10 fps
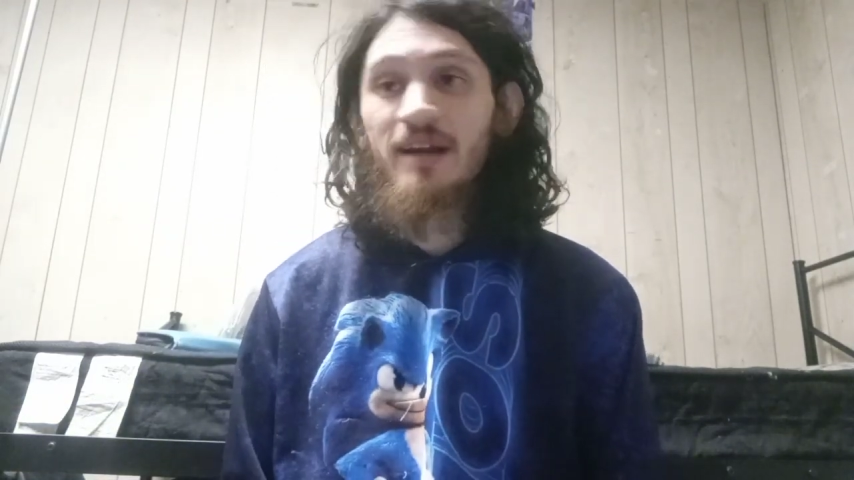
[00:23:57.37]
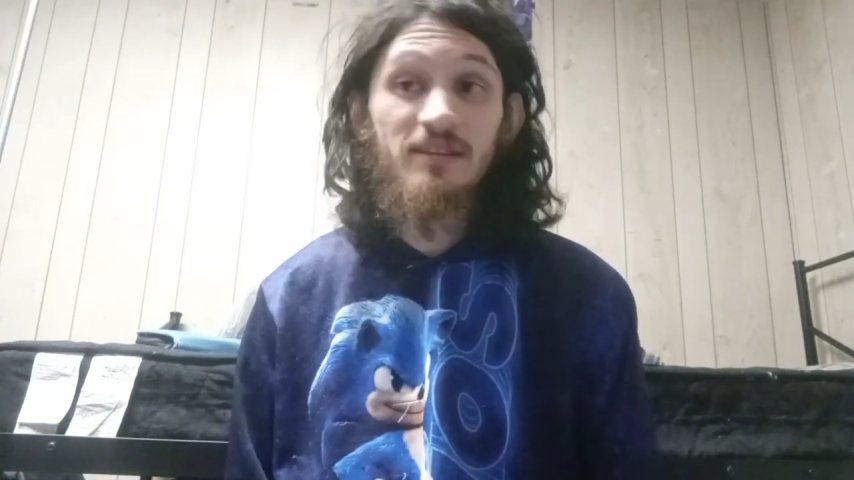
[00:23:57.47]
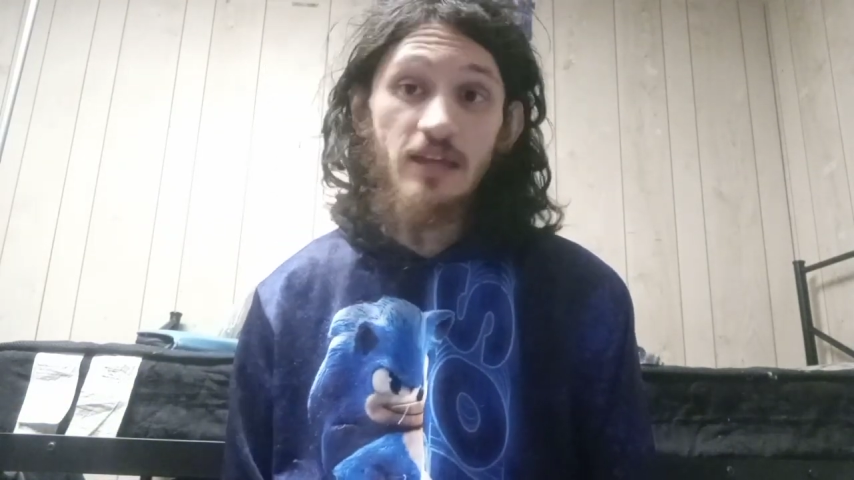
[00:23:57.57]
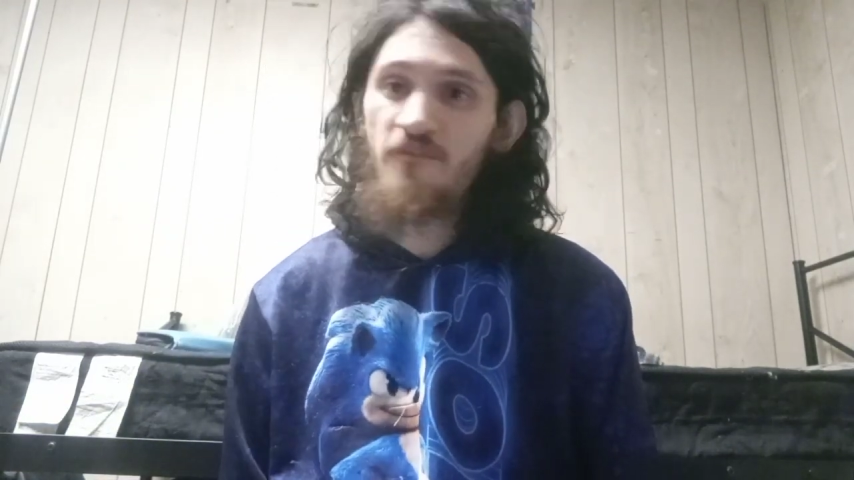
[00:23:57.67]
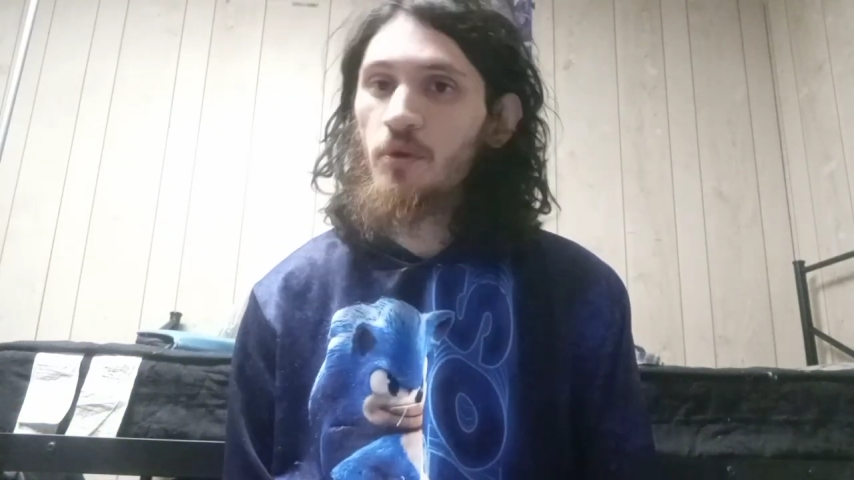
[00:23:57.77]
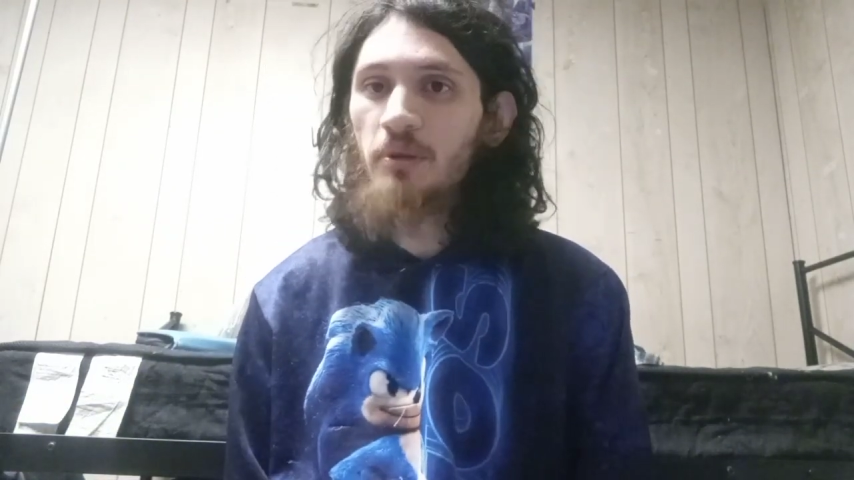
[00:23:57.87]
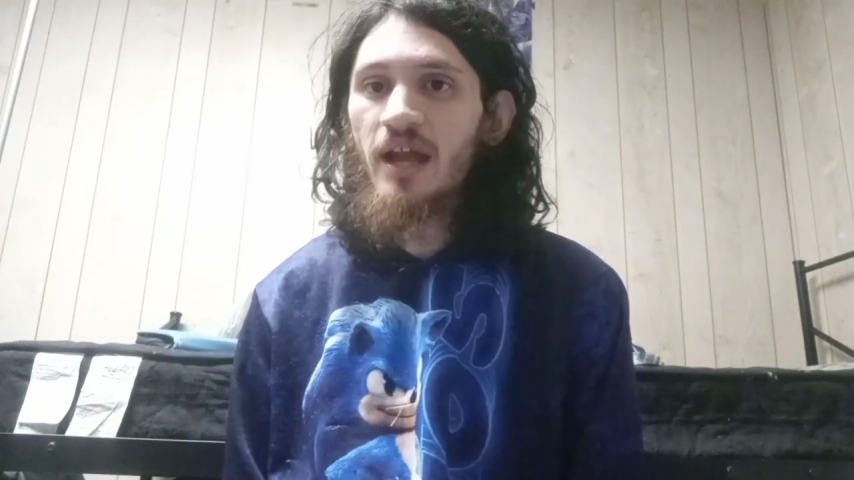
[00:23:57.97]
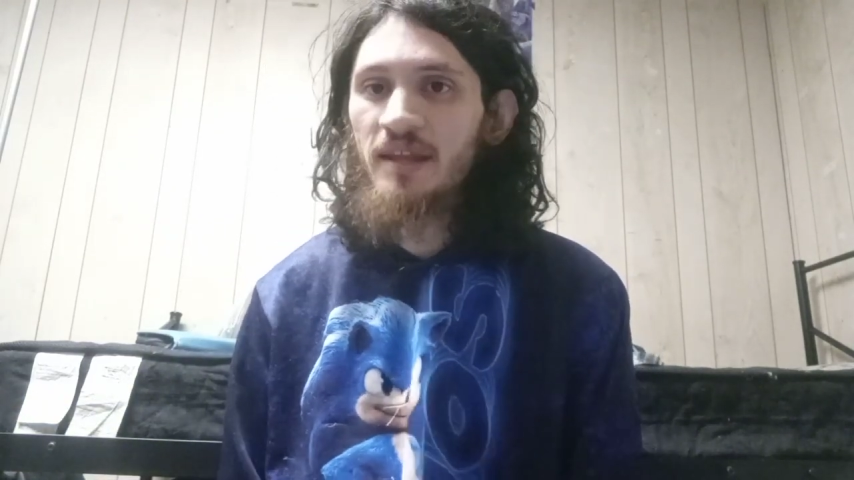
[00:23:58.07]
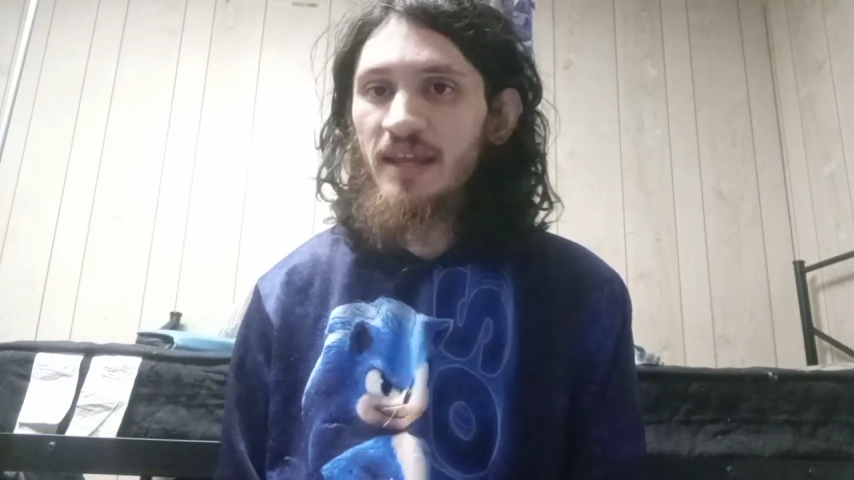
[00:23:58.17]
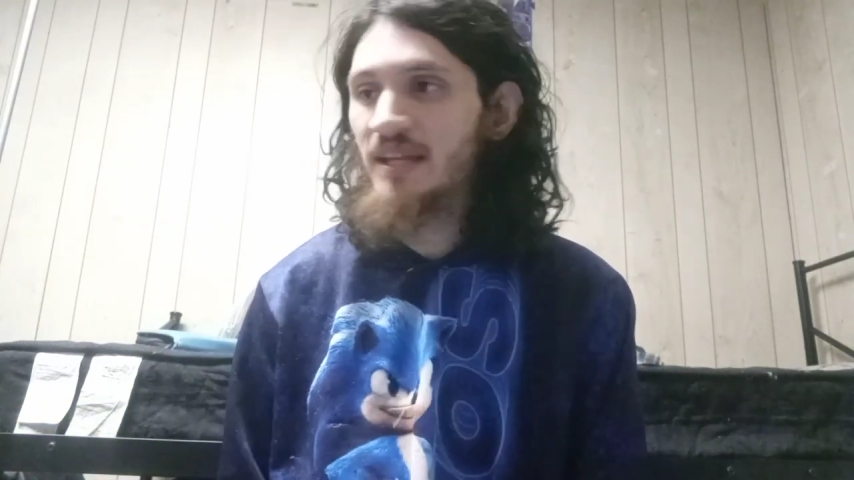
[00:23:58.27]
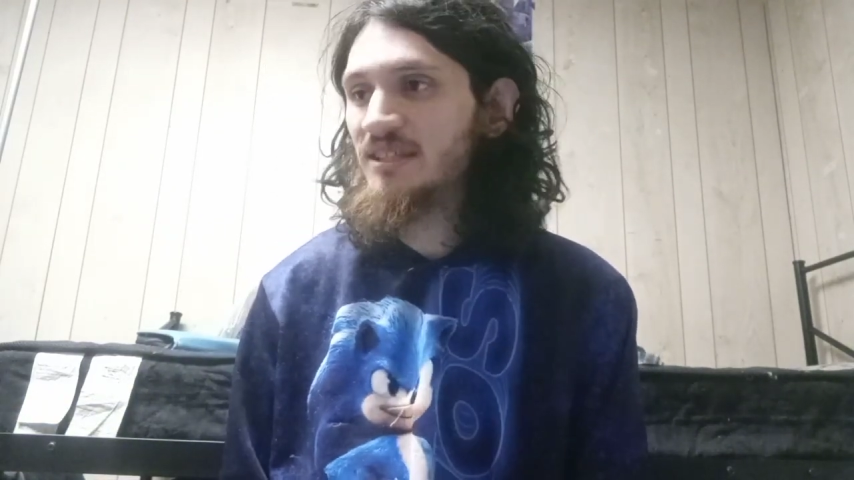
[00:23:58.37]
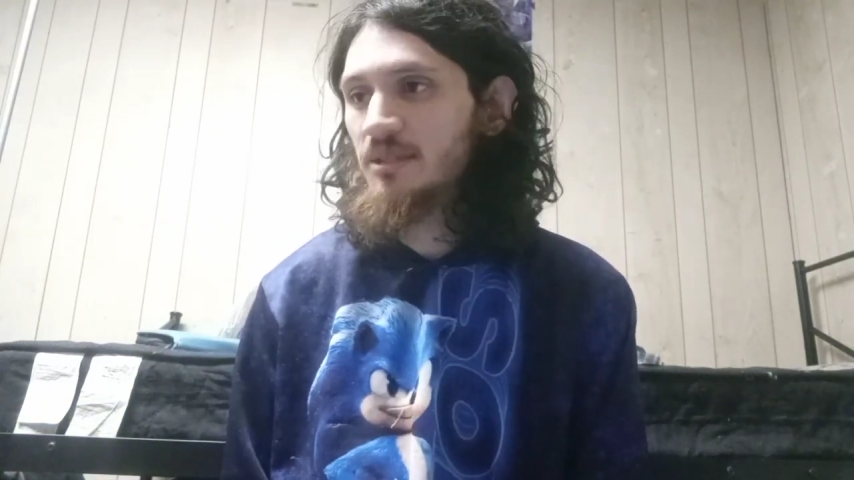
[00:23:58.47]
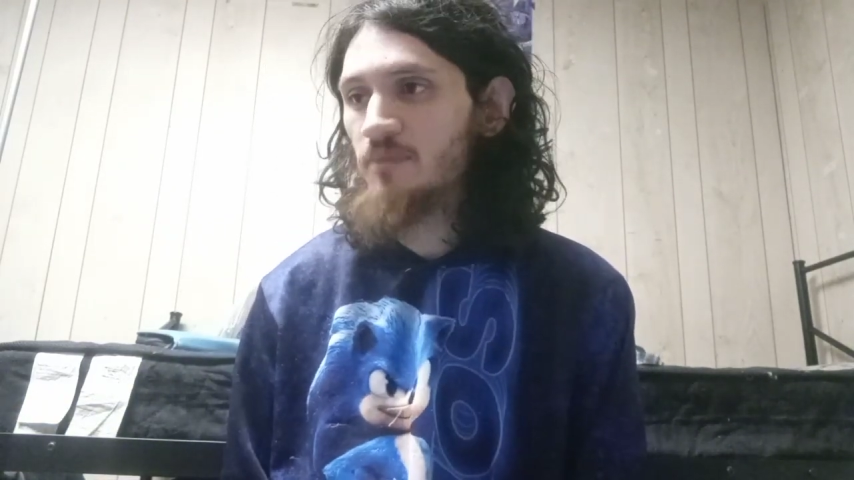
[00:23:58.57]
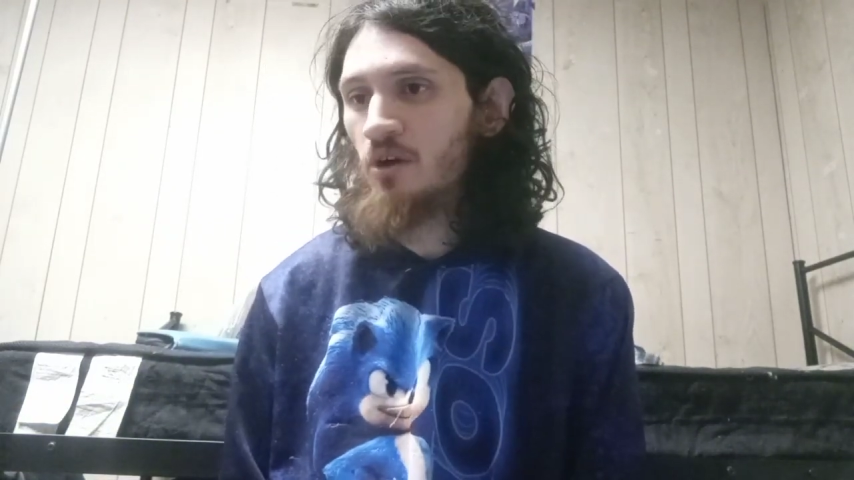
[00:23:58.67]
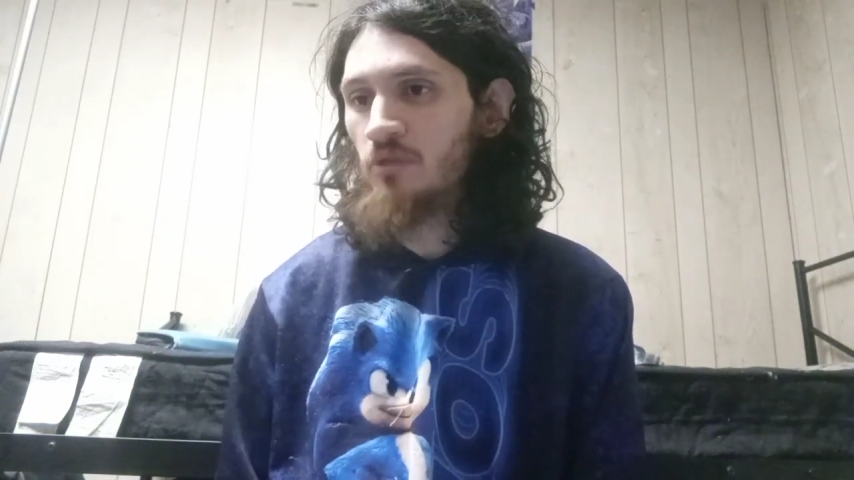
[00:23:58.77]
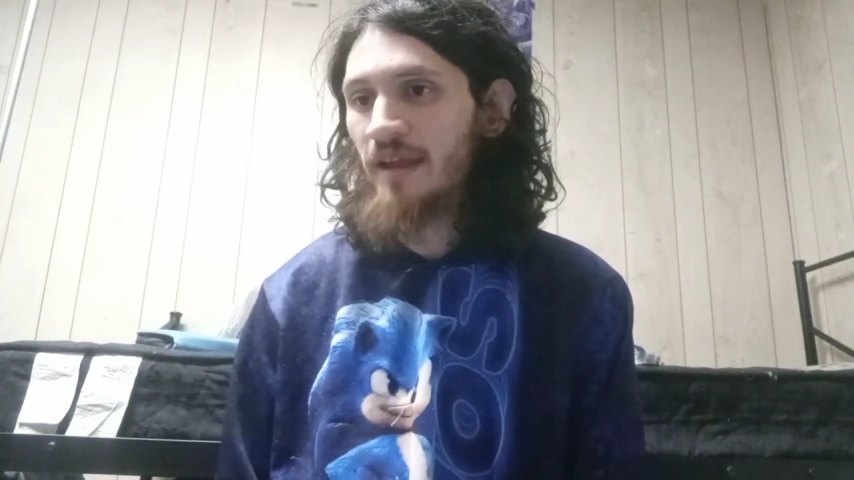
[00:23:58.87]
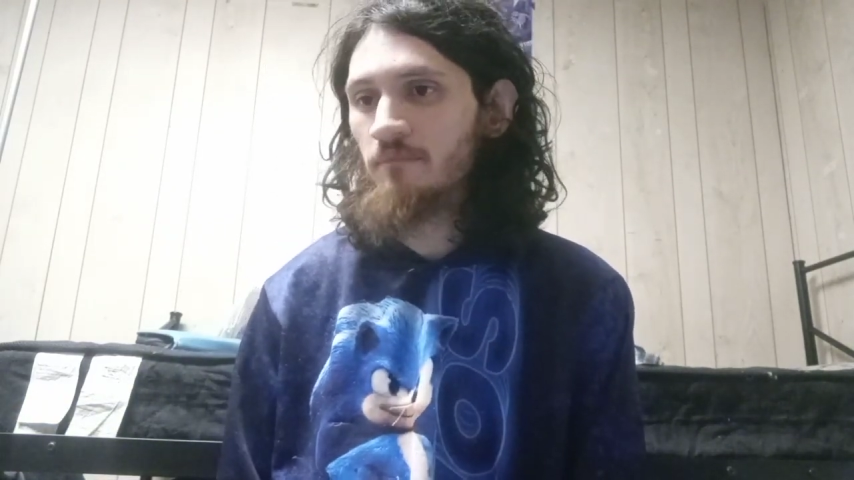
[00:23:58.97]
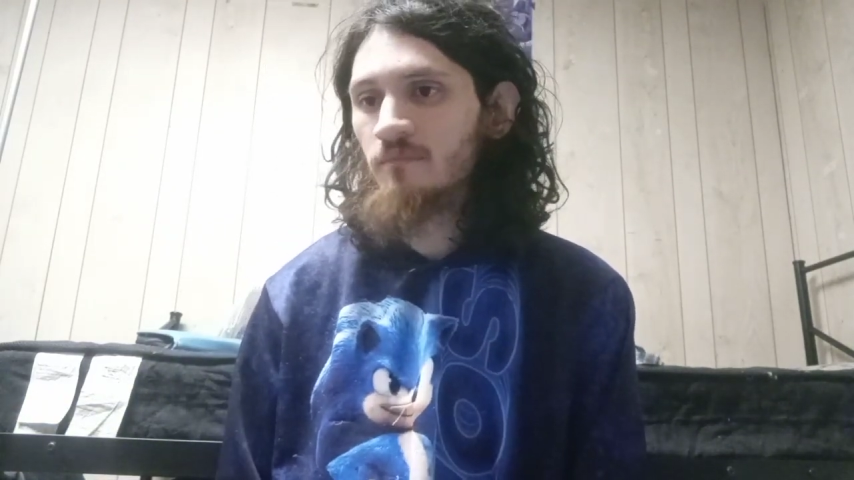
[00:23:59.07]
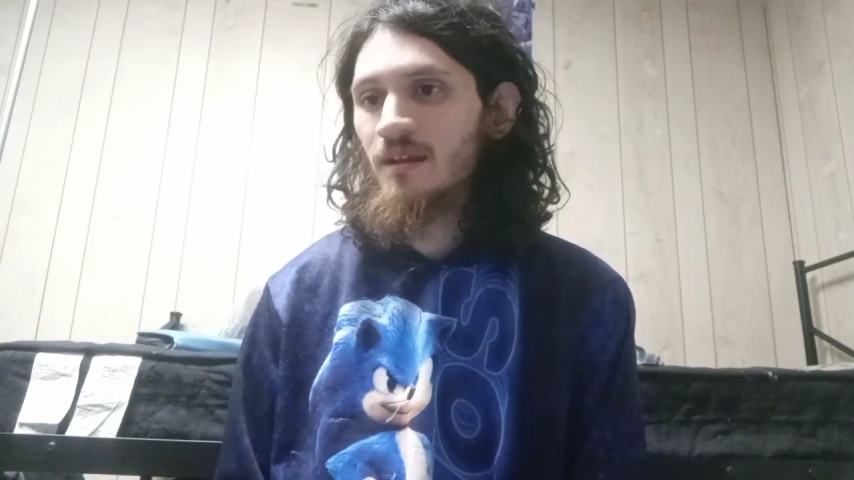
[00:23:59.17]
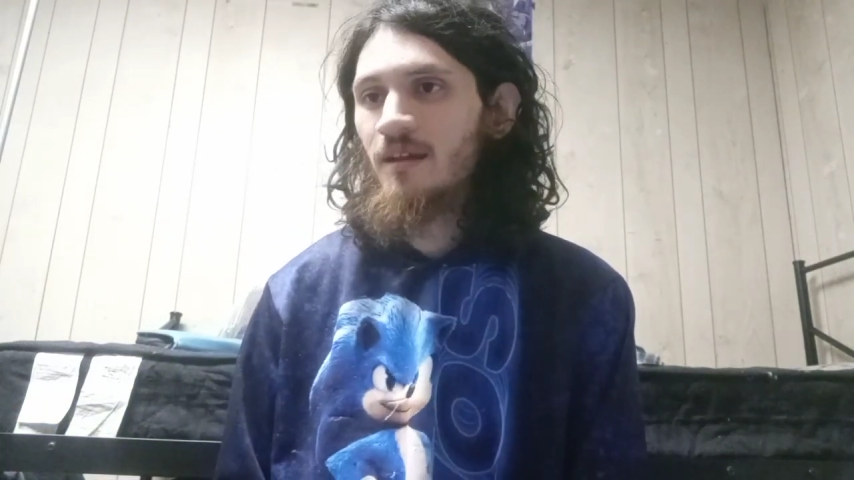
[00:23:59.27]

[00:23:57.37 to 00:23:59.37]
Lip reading: on easy mode, like,